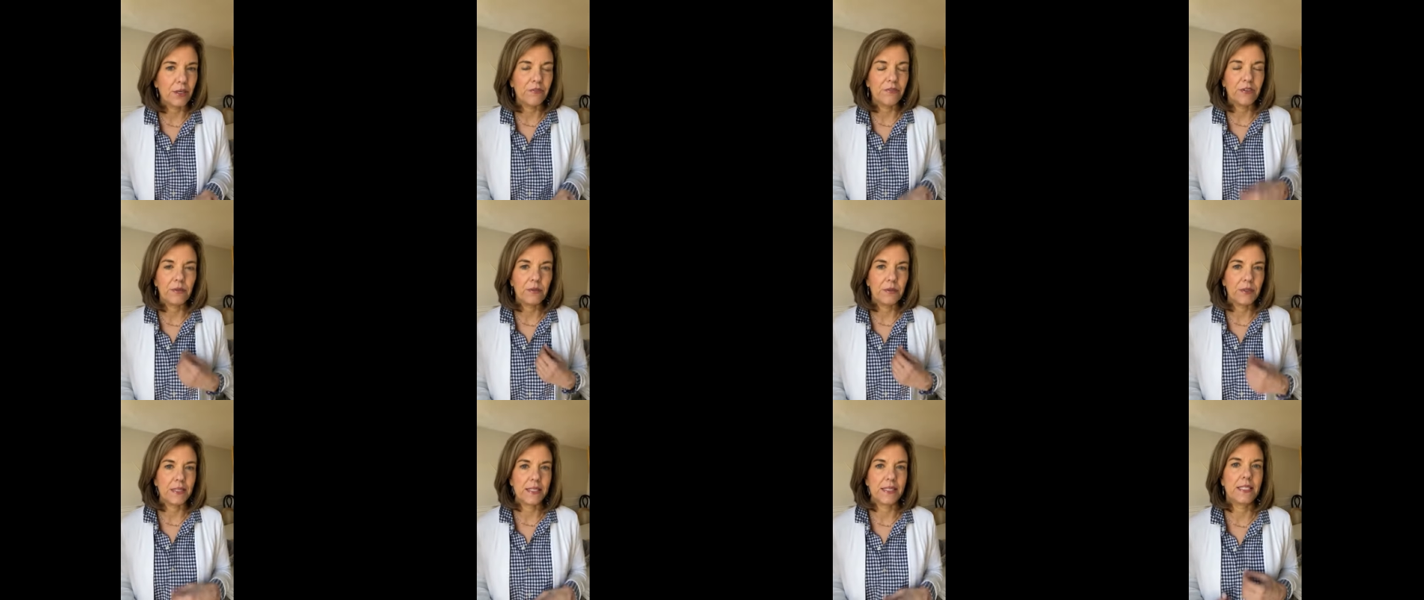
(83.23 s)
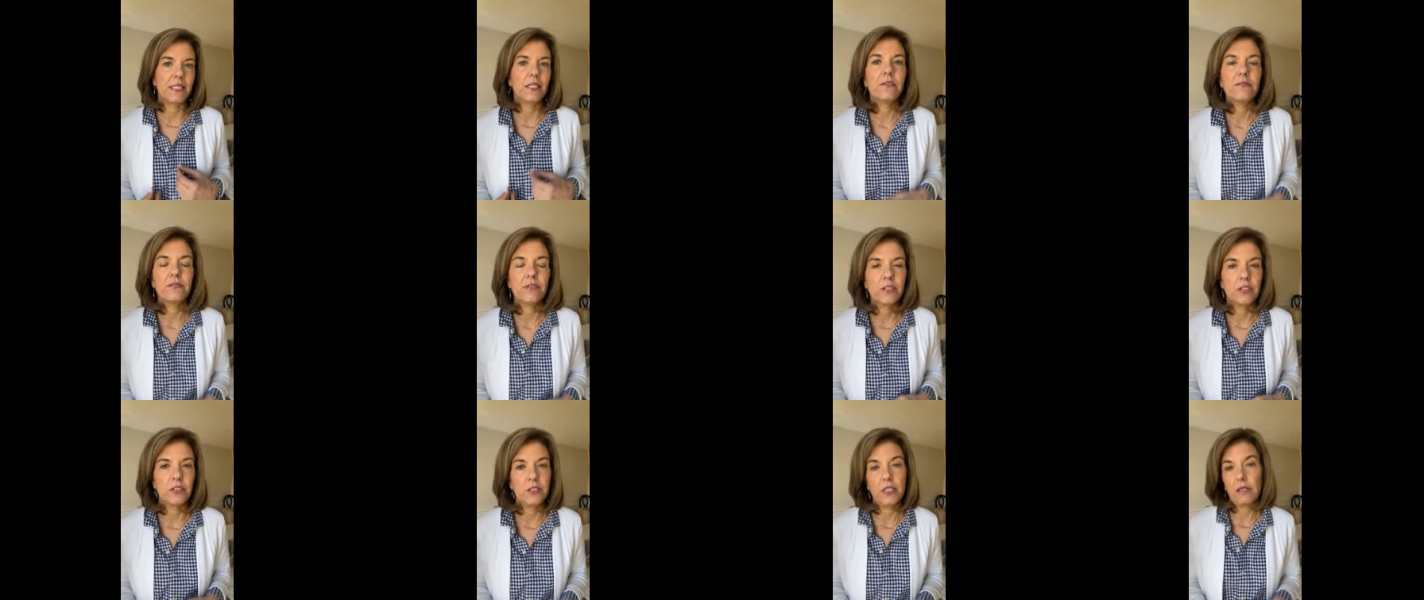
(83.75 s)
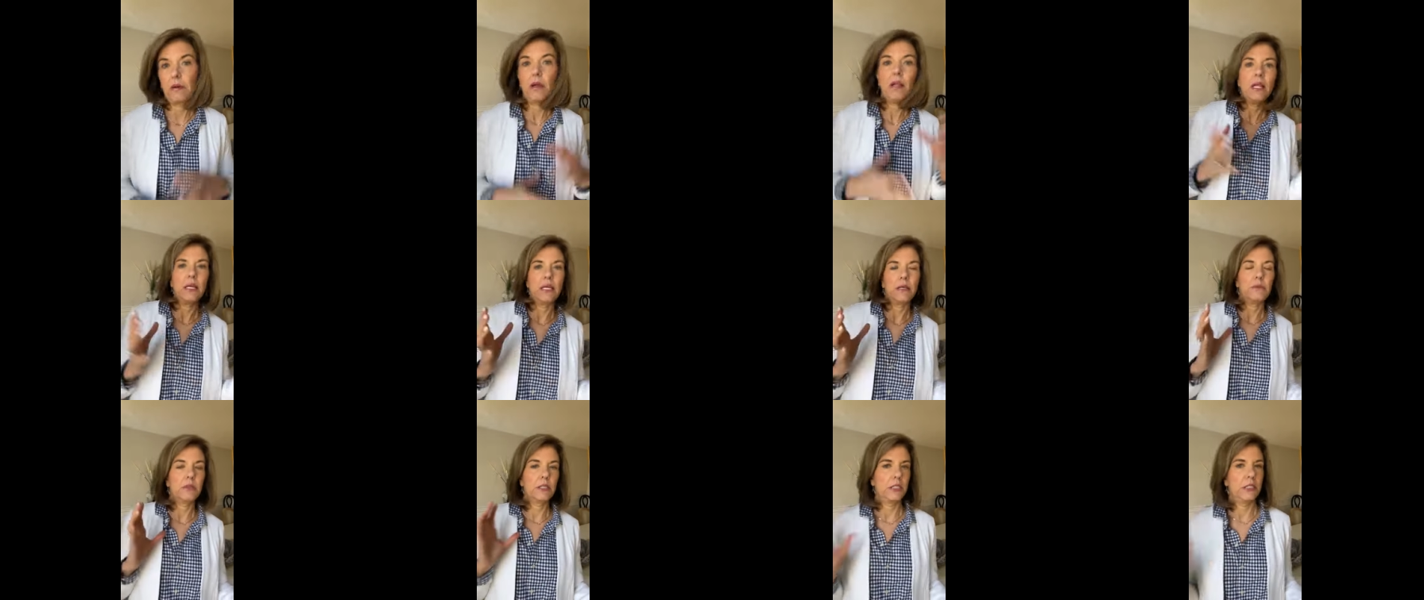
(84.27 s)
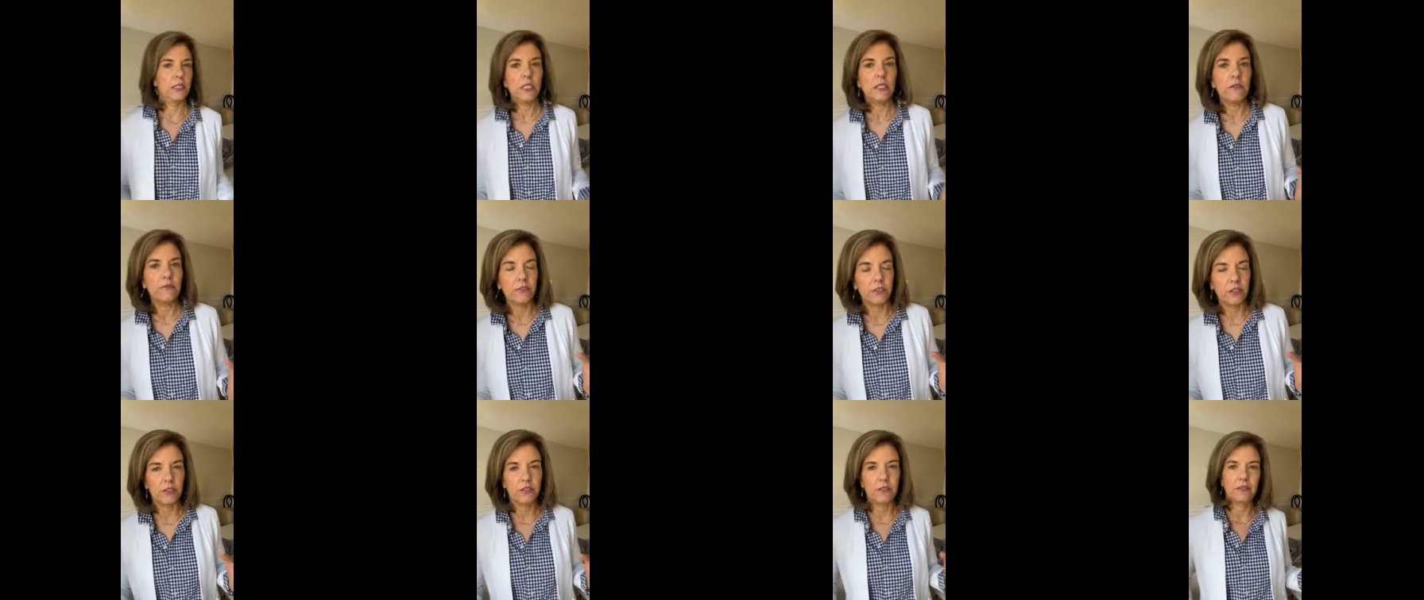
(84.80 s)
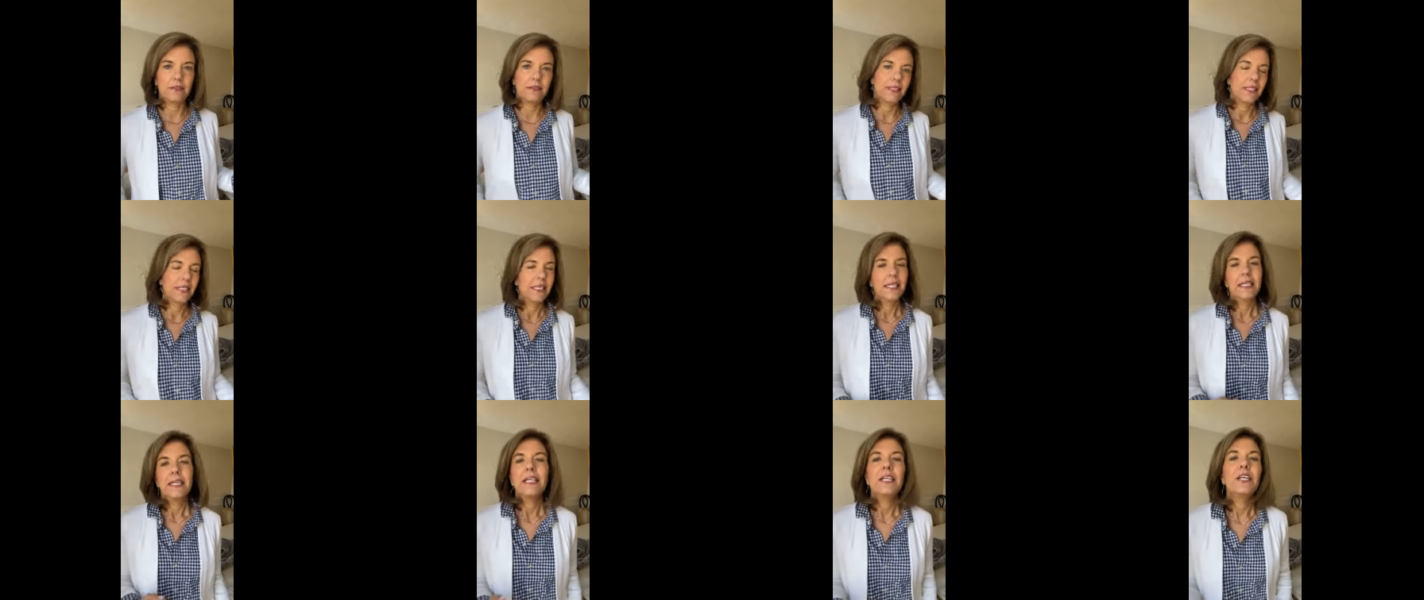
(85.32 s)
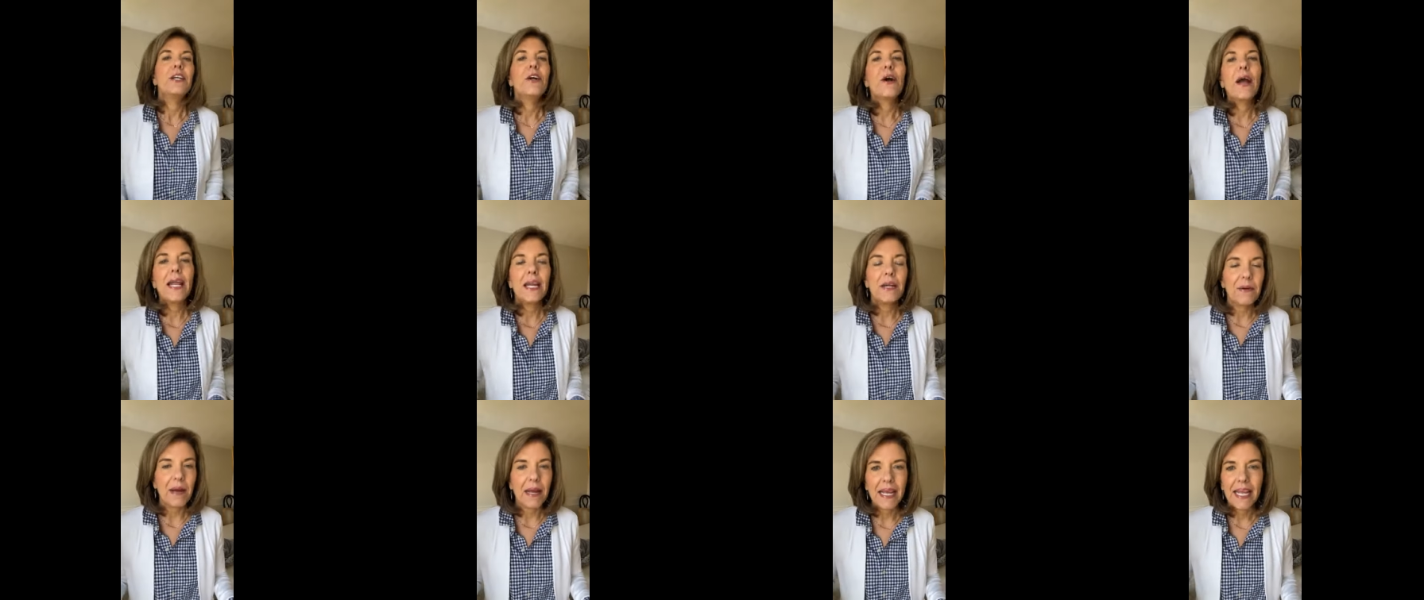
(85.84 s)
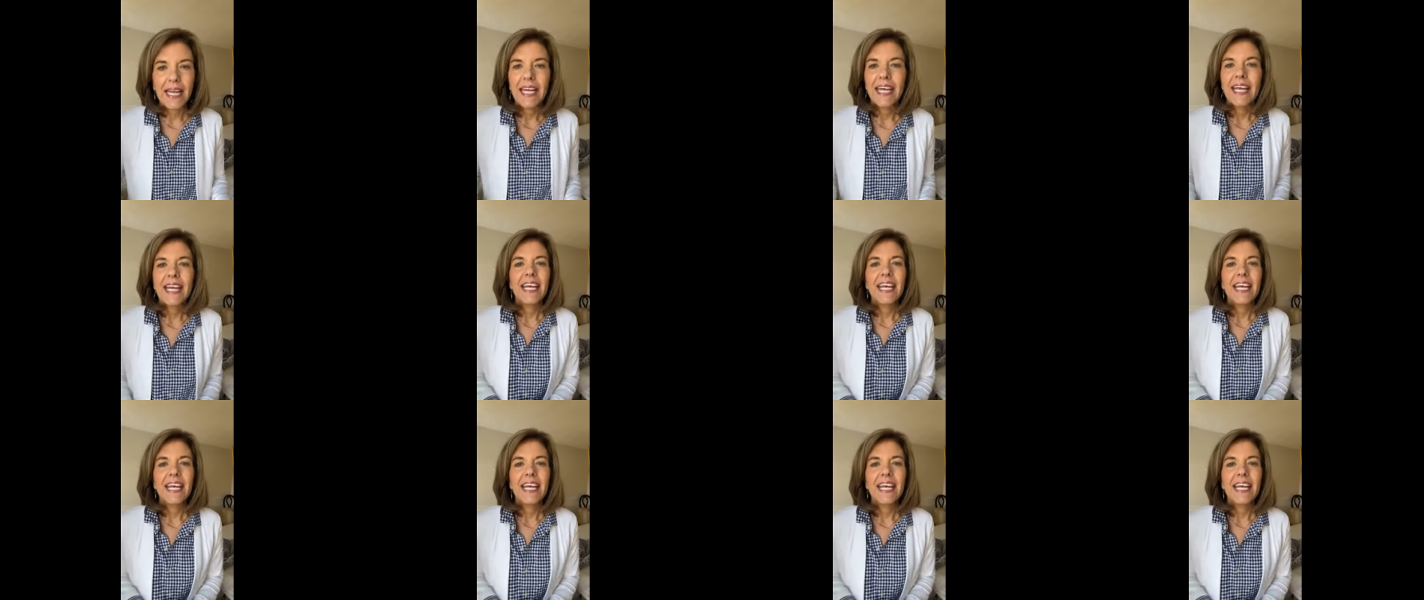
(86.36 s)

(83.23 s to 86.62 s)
If it was silver, she's like, well, it was silver. And, you know, anyway,